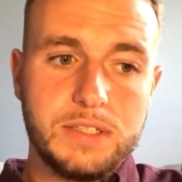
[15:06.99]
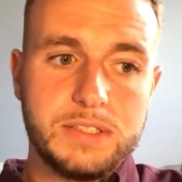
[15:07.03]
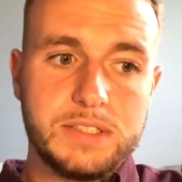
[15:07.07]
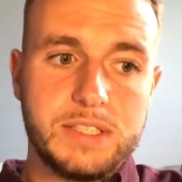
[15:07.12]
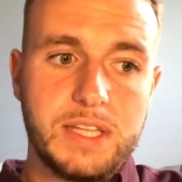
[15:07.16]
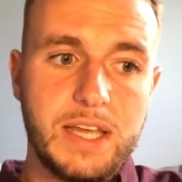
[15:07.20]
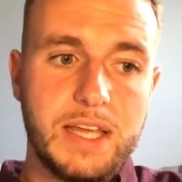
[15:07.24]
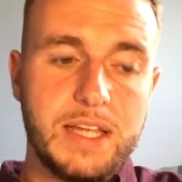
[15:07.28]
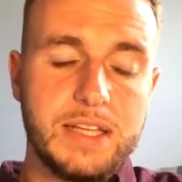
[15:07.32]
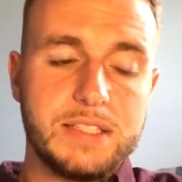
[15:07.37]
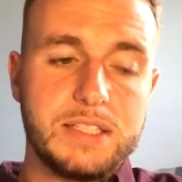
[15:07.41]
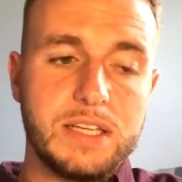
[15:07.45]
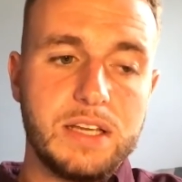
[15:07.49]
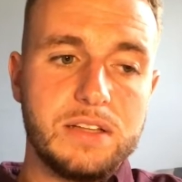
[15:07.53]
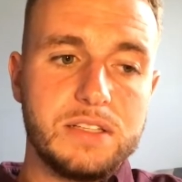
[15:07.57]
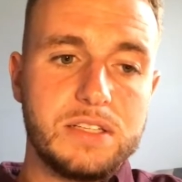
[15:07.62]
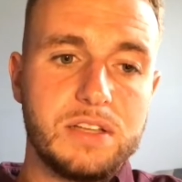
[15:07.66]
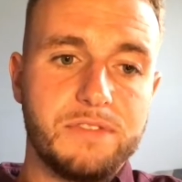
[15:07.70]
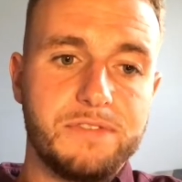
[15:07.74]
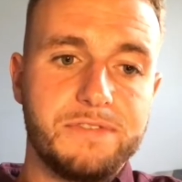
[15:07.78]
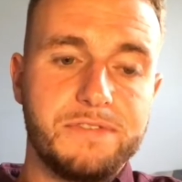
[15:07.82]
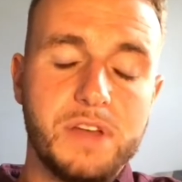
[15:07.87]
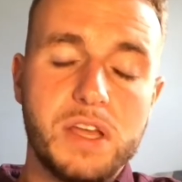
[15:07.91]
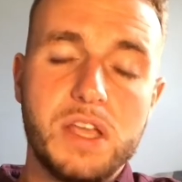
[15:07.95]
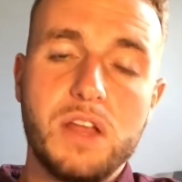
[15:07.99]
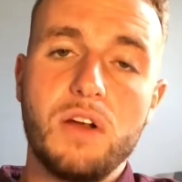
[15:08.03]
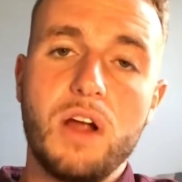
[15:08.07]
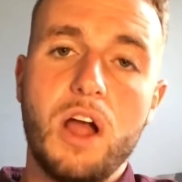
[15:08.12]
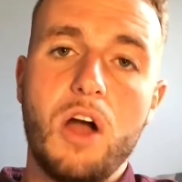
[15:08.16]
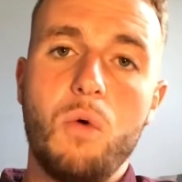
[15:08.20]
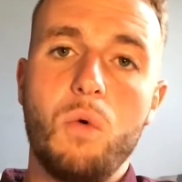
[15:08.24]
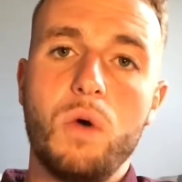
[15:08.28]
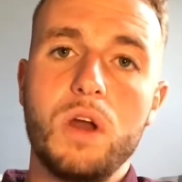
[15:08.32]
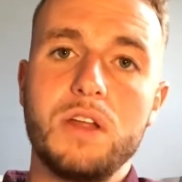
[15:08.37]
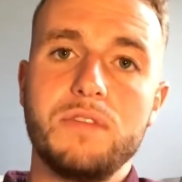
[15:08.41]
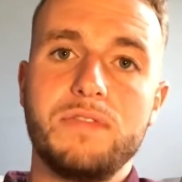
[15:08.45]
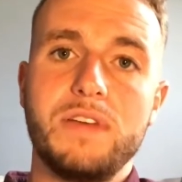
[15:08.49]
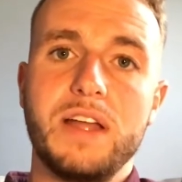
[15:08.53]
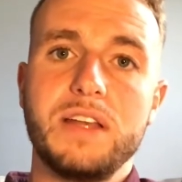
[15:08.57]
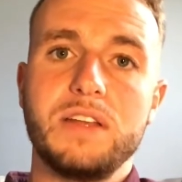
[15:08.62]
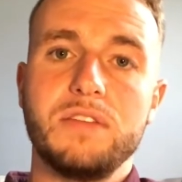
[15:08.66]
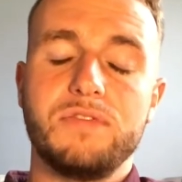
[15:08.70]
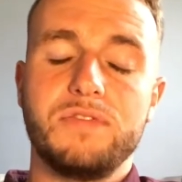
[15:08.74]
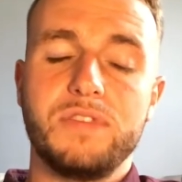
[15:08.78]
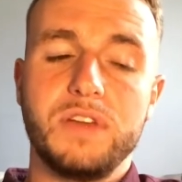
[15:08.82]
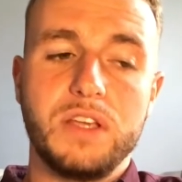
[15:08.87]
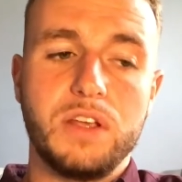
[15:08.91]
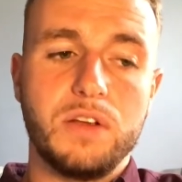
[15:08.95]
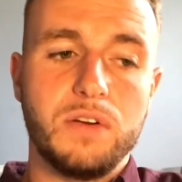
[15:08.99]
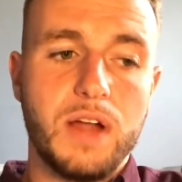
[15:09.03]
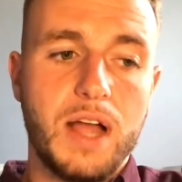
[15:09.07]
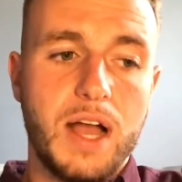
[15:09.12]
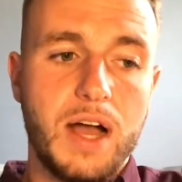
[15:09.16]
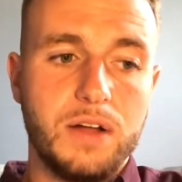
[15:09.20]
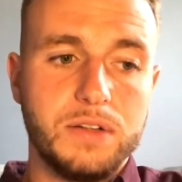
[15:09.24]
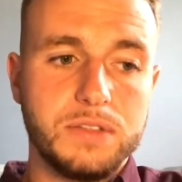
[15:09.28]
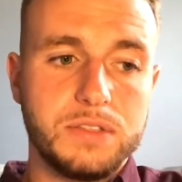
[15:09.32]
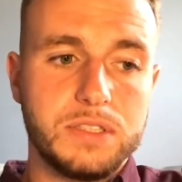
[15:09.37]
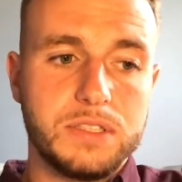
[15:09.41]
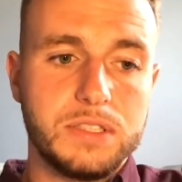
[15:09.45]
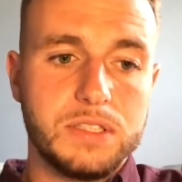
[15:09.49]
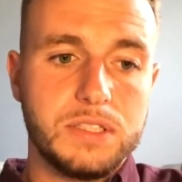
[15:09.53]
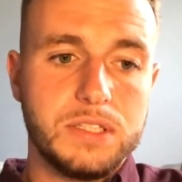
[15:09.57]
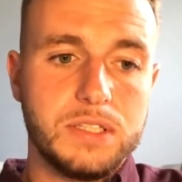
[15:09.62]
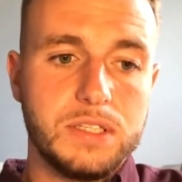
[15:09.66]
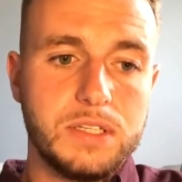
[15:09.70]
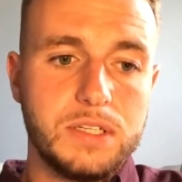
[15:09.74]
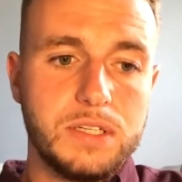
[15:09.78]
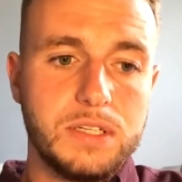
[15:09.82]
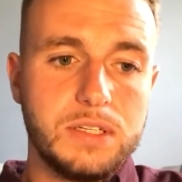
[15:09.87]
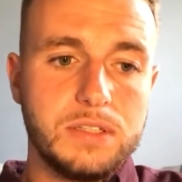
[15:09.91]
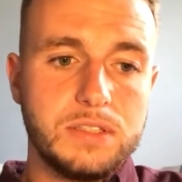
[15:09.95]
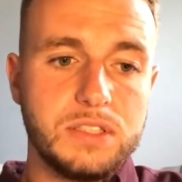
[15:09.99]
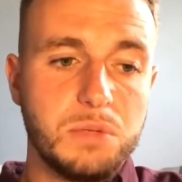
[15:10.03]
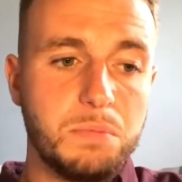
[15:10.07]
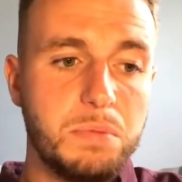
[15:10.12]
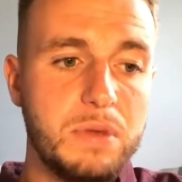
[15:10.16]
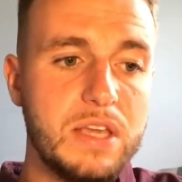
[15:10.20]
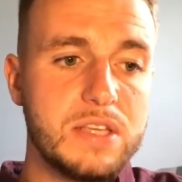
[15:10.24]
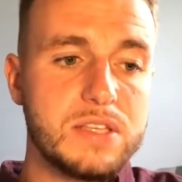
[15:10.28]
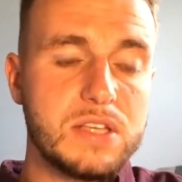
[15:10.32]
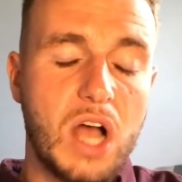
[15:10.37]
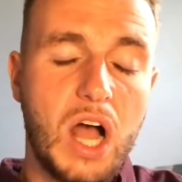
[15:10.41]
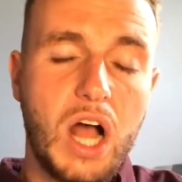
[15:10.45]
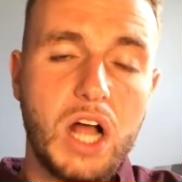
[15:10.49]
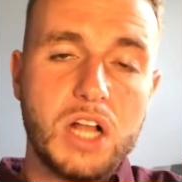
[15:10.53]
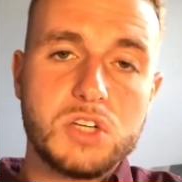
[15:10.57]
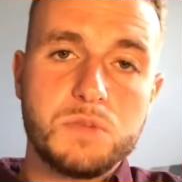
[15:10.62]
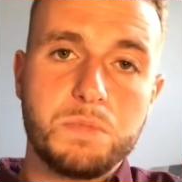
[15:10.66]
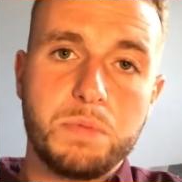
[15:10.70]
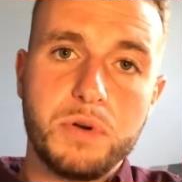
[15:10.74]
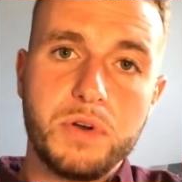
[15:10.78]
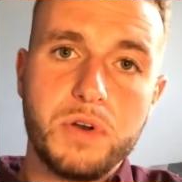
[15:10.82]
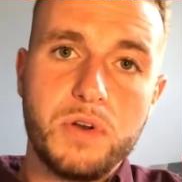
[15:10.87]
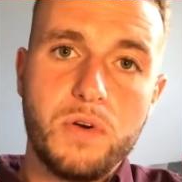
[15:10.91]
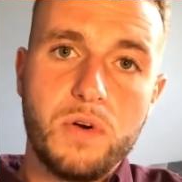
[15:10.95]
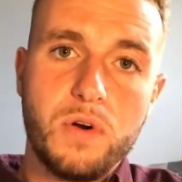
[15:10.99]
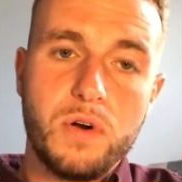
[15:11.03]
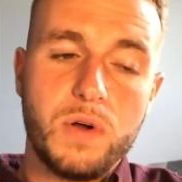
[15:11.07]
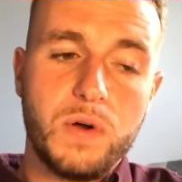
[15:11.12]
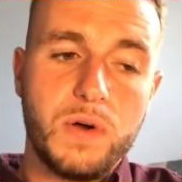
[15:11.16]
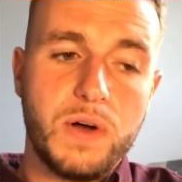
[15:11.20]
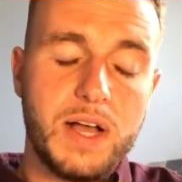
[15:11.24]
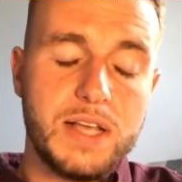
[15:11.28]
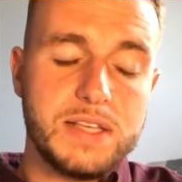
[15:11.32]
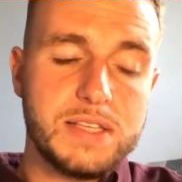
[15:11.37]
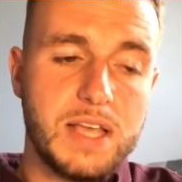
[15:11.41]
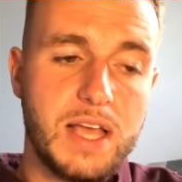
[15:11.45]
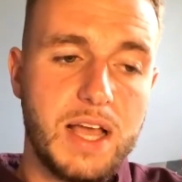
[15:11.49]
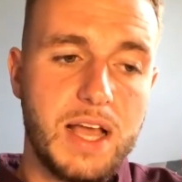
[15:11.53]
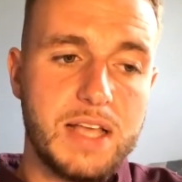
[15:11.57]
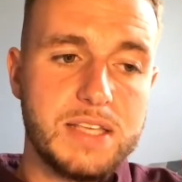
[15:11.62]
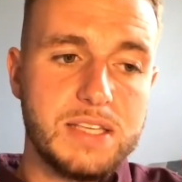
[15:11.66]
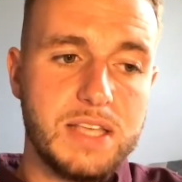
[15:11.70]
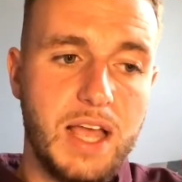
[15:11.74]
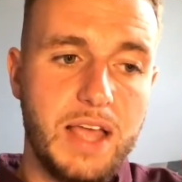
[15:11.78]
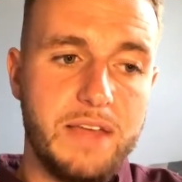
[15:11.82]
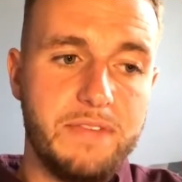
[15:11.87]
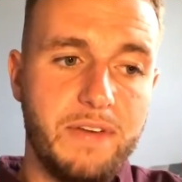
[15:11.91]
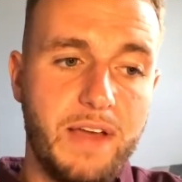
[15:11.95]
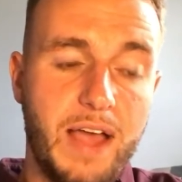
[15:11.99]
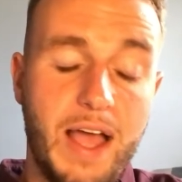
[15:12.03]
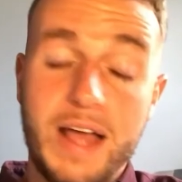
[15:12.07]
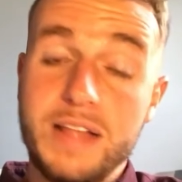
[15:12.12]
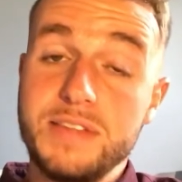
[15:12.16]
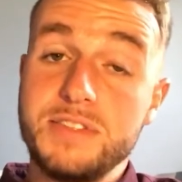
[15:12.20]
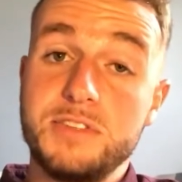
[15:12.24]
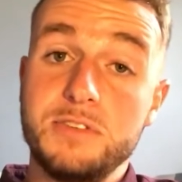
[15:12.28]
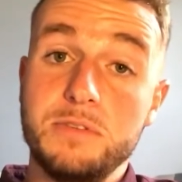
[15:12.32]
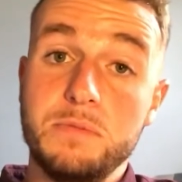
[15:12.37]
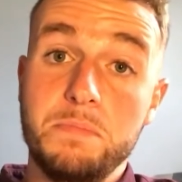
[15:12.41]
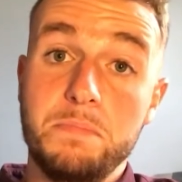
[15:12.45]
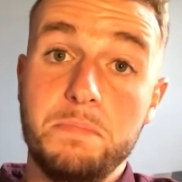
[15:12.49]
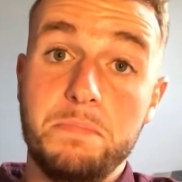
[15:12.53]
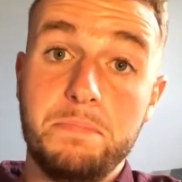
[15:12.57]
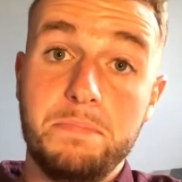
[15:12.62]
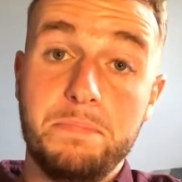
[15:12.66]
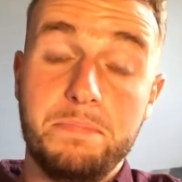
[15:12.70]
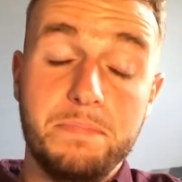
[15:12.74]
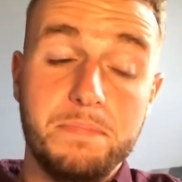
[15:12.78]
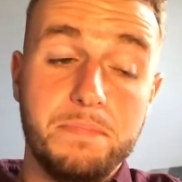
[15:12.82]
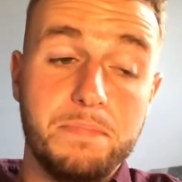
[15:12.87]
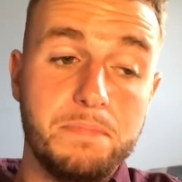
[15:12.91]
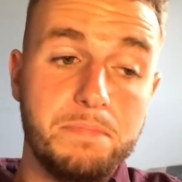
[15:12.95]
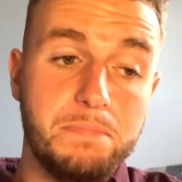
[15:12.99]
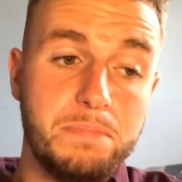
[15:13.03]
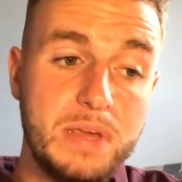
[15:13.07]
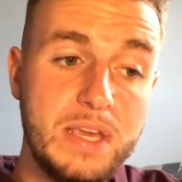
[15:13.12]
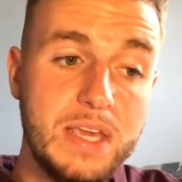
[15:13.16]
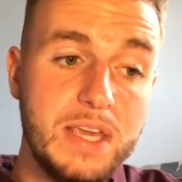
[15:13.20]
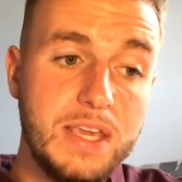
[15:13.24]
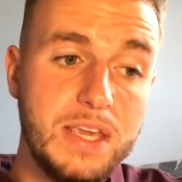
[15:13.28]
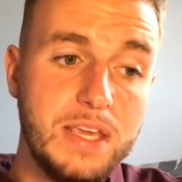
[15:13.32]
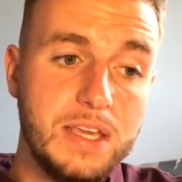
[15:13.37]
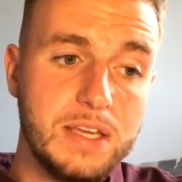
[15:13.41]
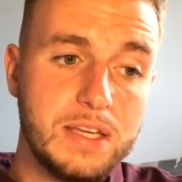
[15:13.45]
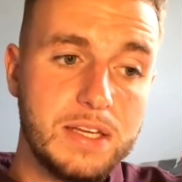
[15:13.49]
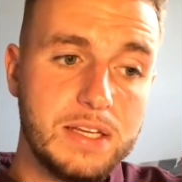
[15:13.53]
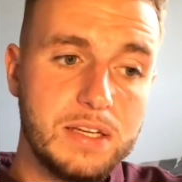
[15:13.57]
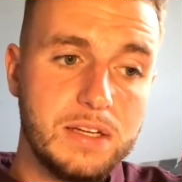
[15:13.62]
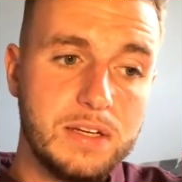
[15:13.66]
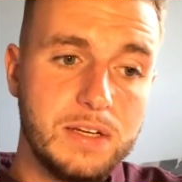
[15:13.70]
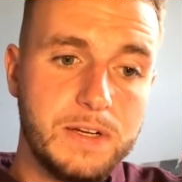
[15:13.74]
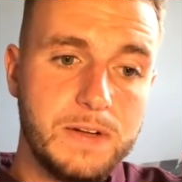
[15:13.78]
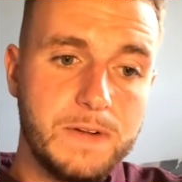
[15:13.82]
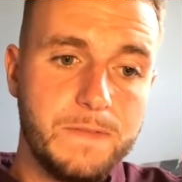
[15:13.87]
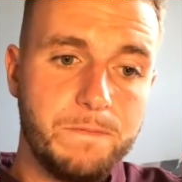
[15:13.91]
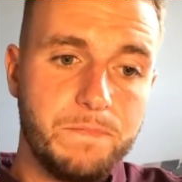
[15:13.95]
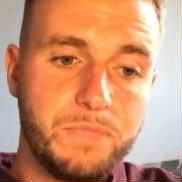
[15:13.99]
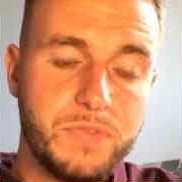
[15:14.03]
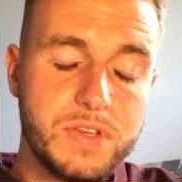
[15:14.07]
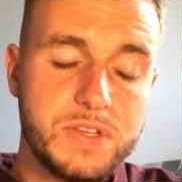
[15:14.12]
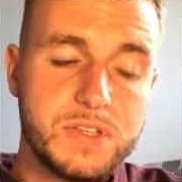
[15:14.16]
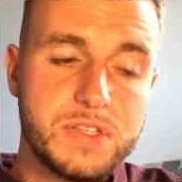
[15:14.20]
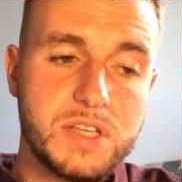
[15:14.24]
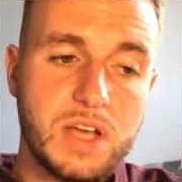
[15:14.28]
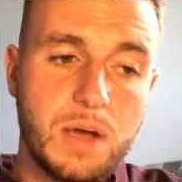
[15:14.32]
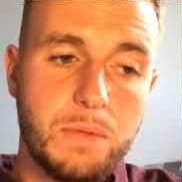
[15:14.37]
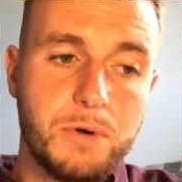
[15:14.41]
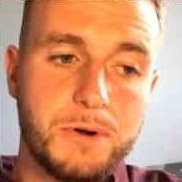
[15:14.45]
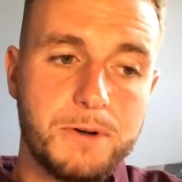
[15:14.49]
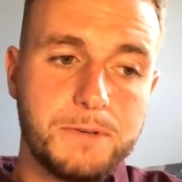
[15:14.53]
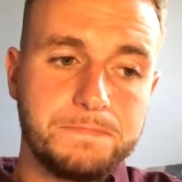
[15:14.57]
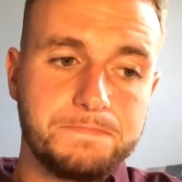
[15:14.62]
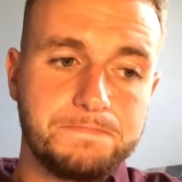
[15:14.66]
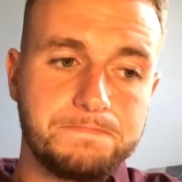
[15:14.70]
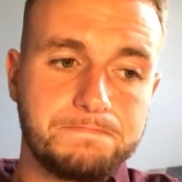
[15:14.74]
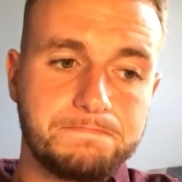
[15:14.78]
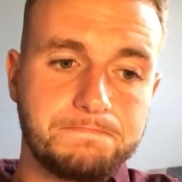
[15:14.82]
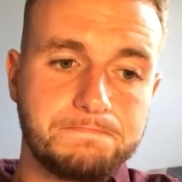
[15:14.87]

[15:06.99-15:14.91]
to figure out what I've had to figure out, to be as entrepreneurial as I've had to be this summer,